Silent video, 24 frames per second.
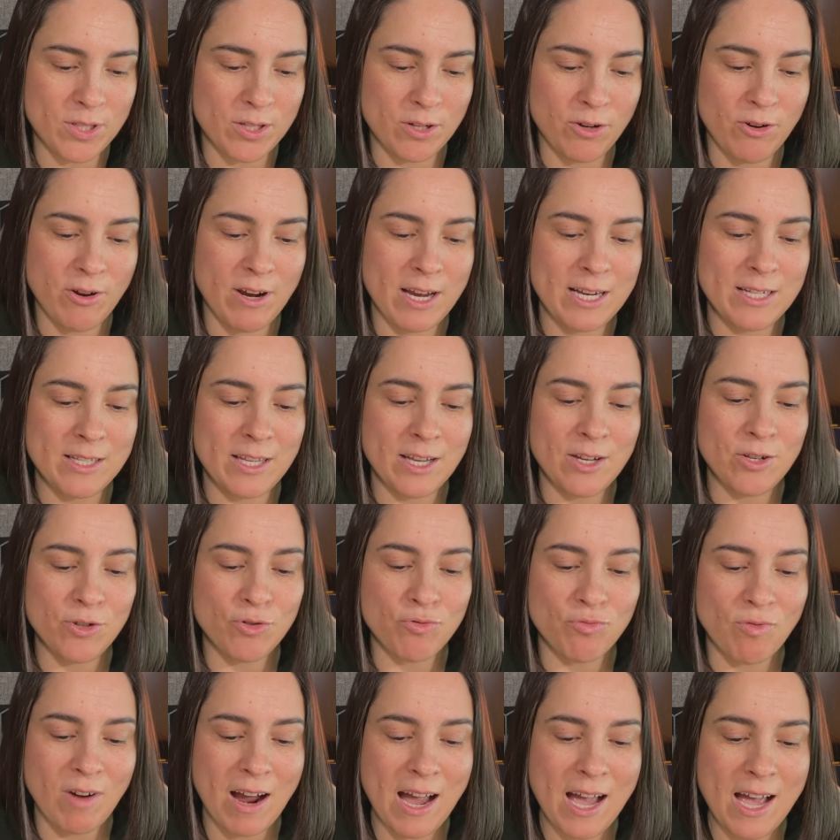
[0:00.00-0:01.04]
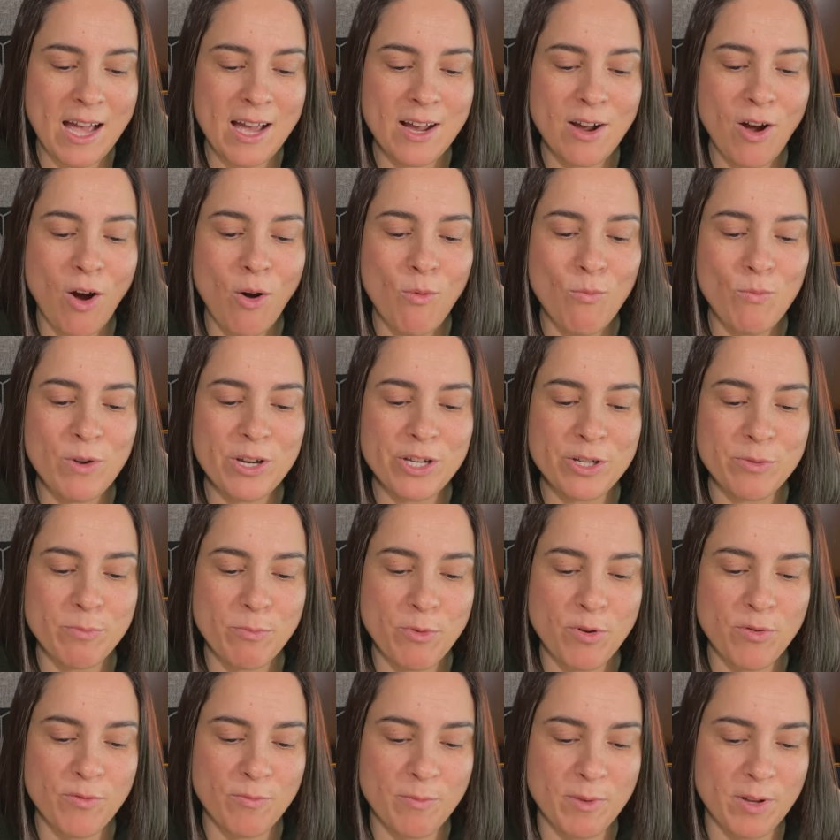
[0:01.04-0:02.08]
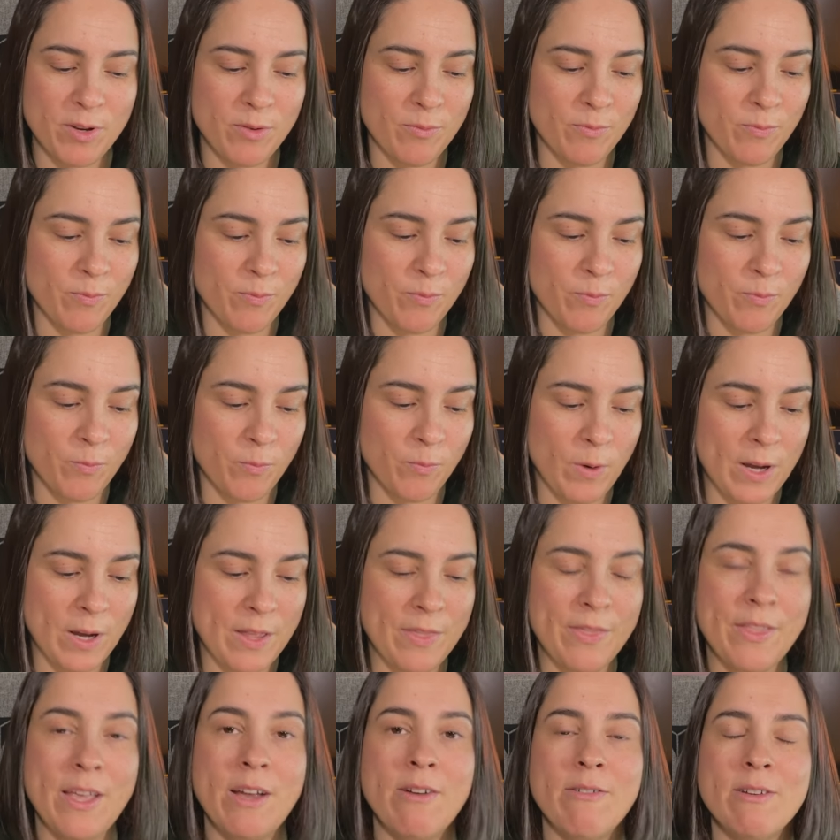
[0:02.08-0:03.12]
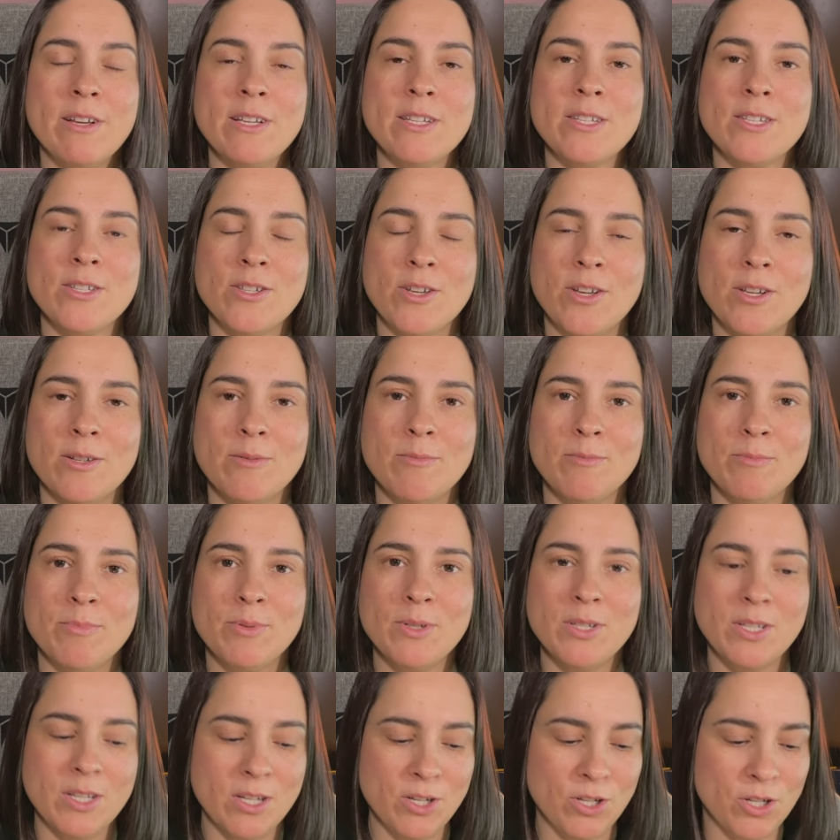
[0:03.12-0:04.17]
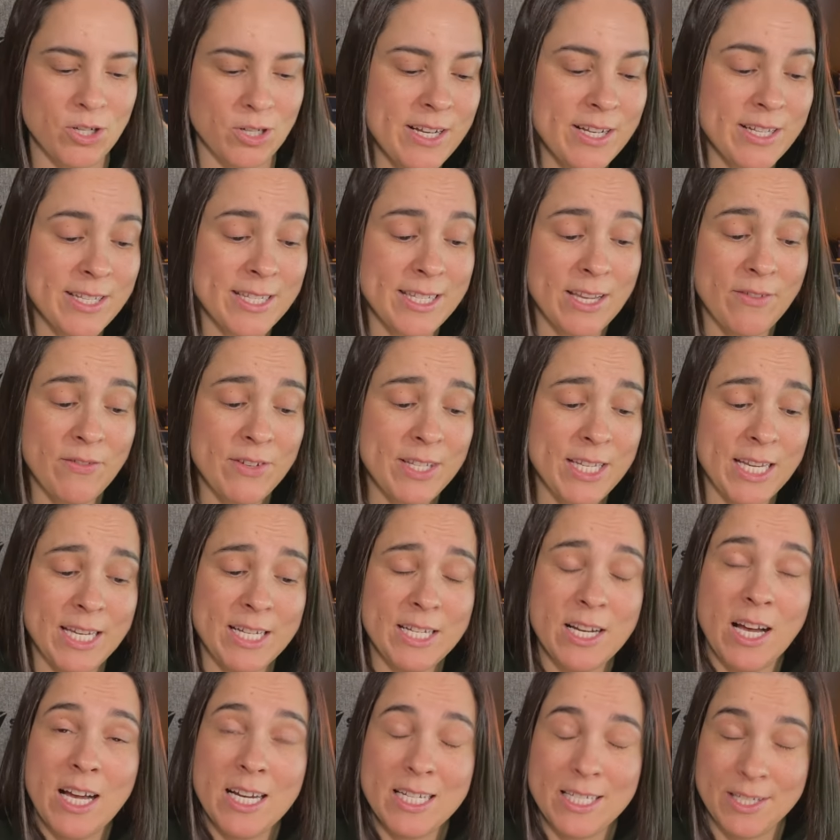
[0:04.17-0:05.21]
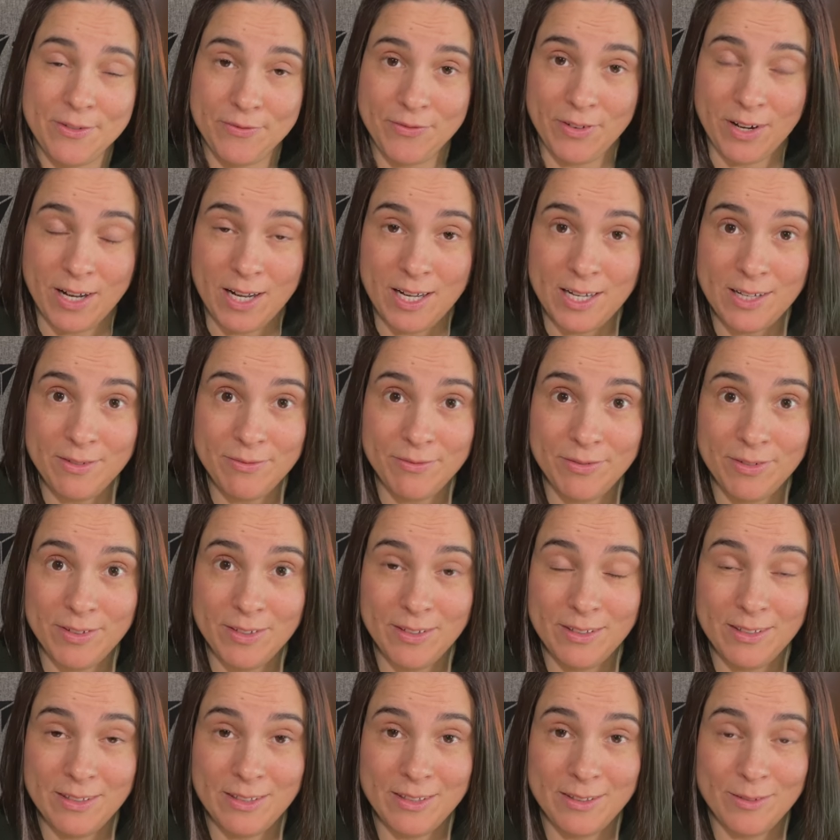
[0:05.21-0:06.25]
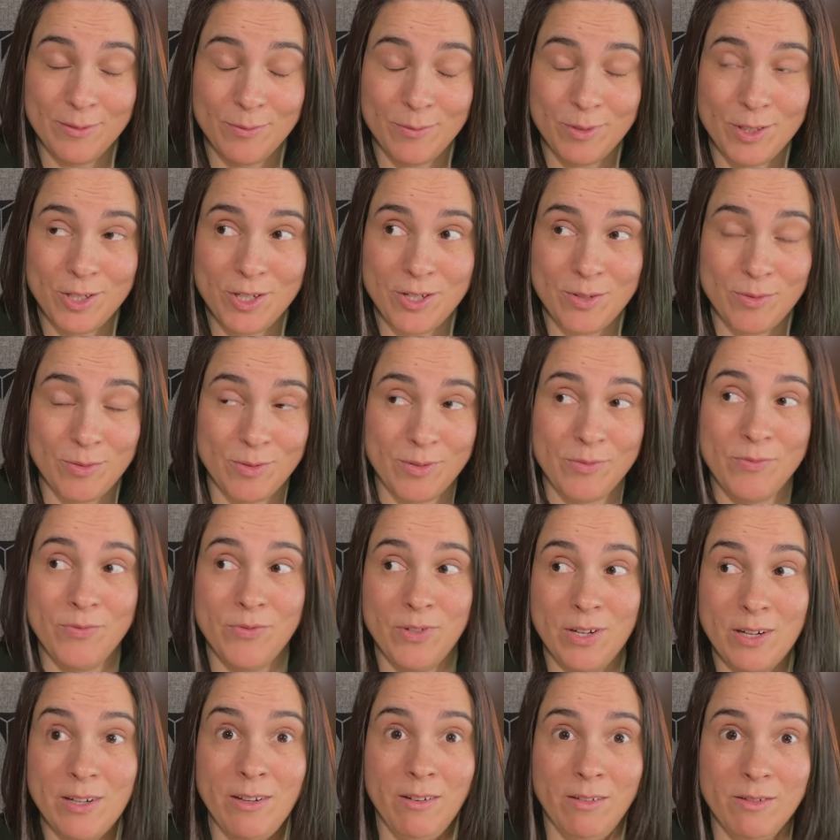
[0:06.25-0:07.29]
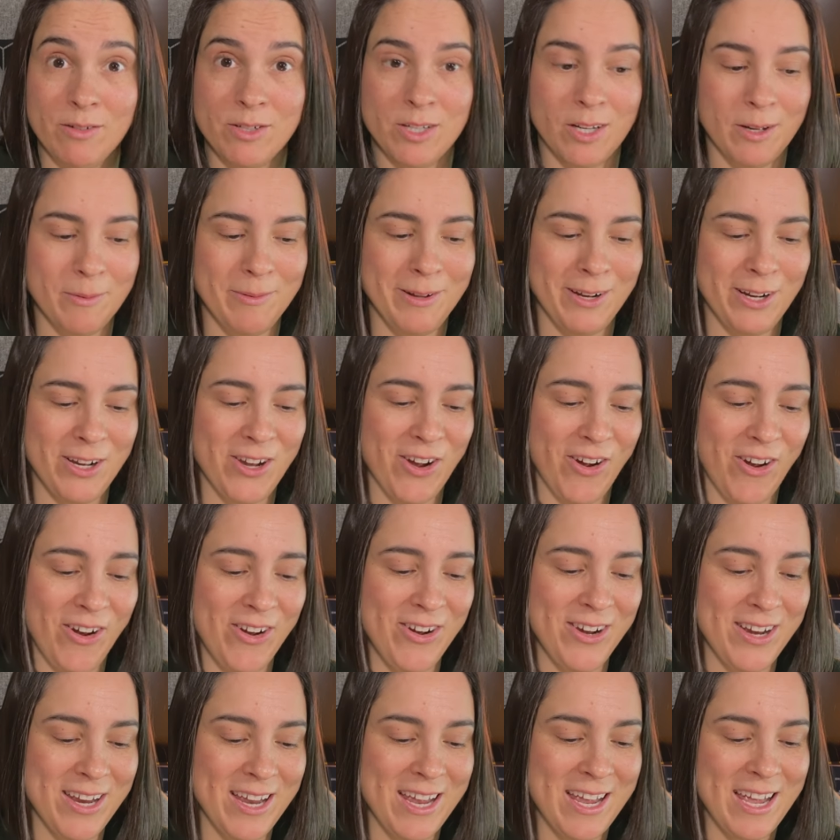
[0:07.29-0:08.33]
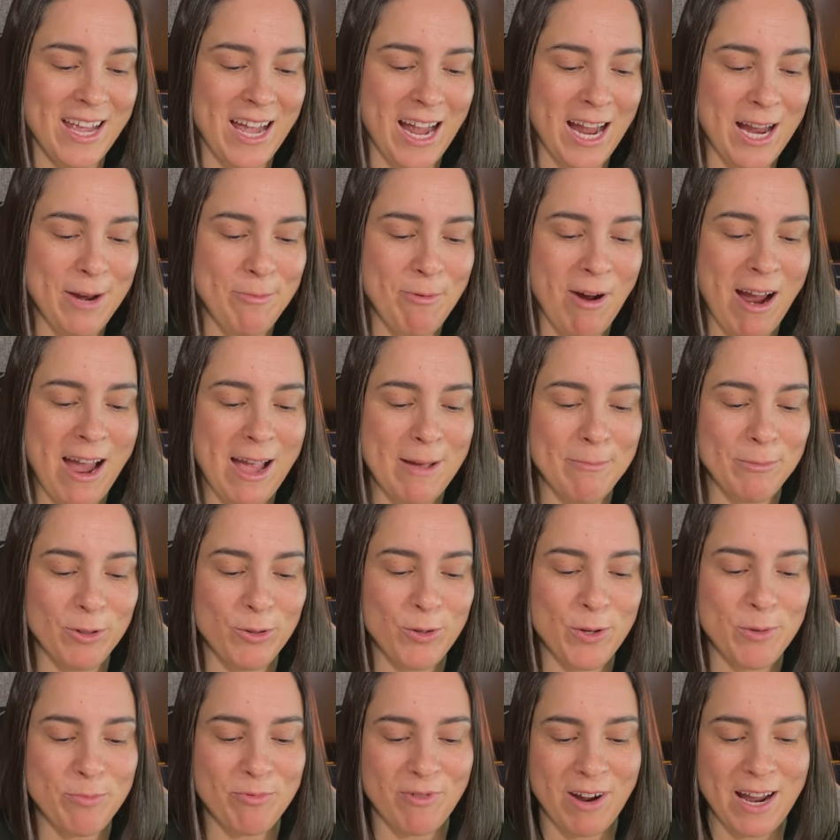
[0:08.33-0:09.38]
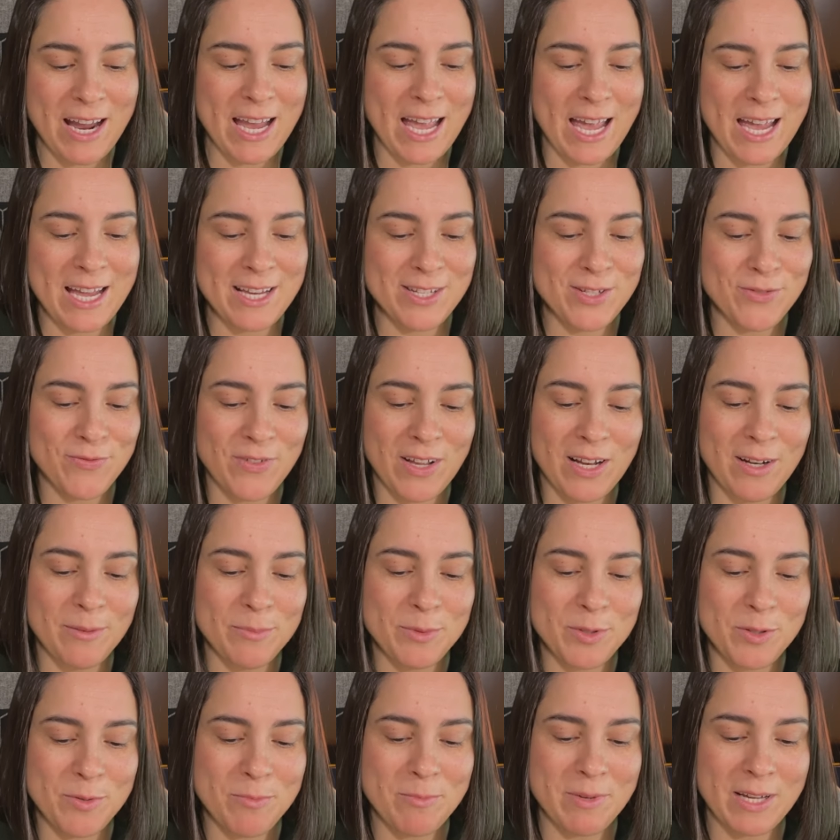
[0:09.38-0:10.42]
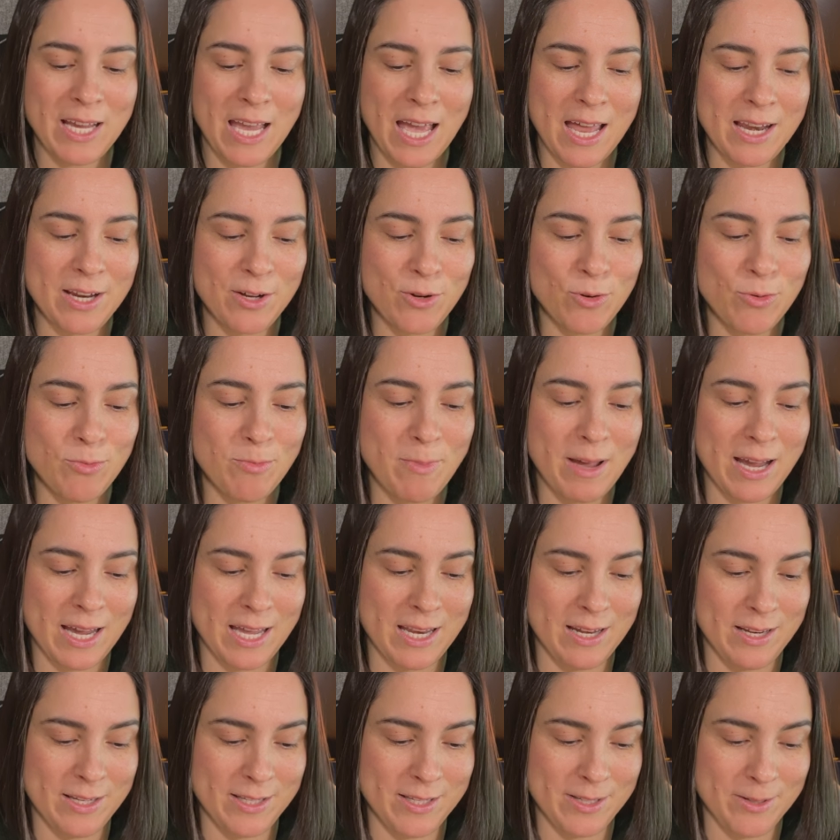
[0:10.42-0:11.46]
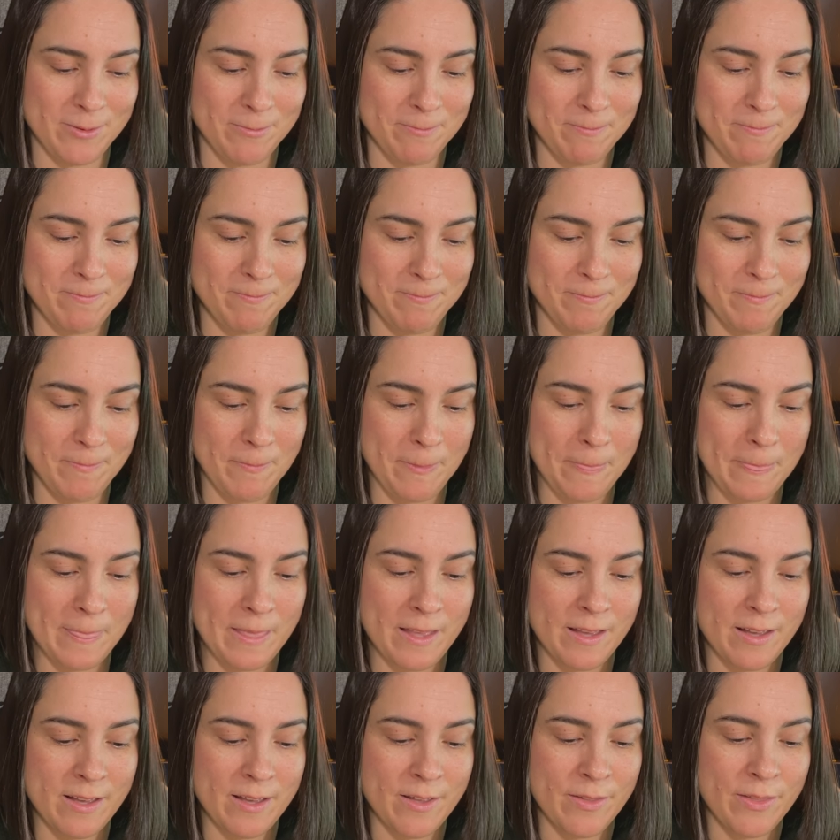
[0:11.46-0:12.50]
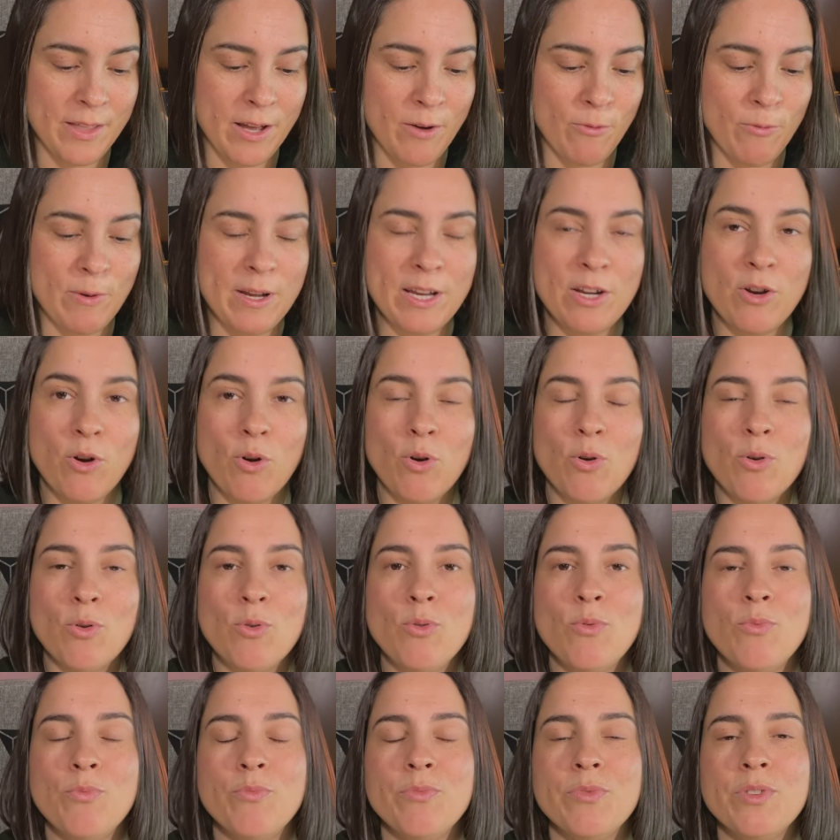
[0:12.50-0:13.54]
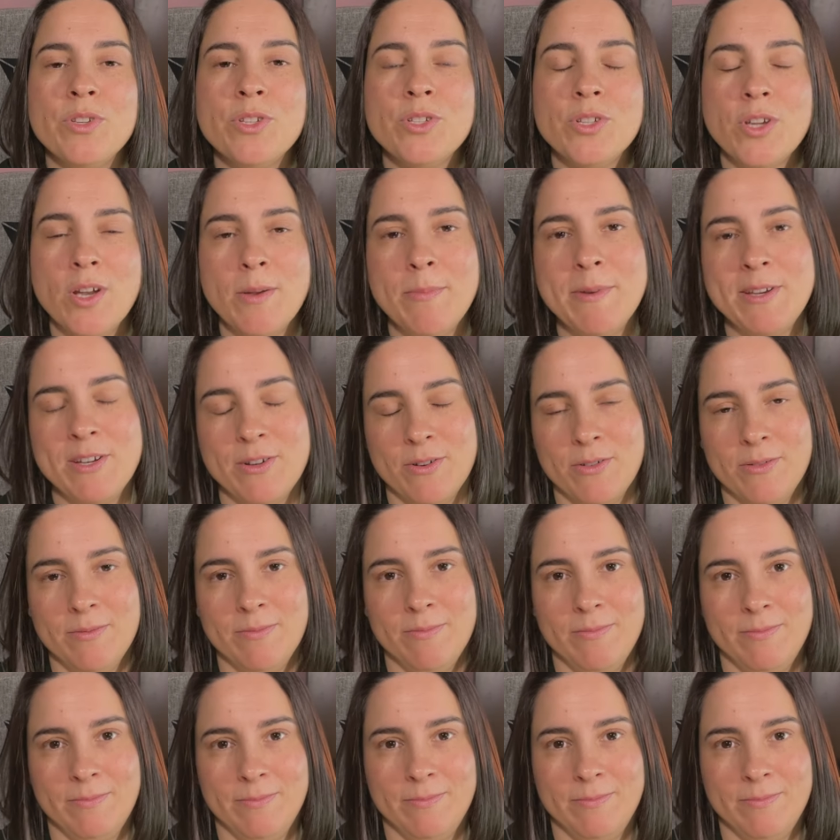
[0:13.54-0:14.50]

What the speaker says: that creates a drag on which movement when they're in certain positions. 1795, which is a very long time ago, Abraham Louis Breguet developed the mechanical mechanism that we call the tourbillon.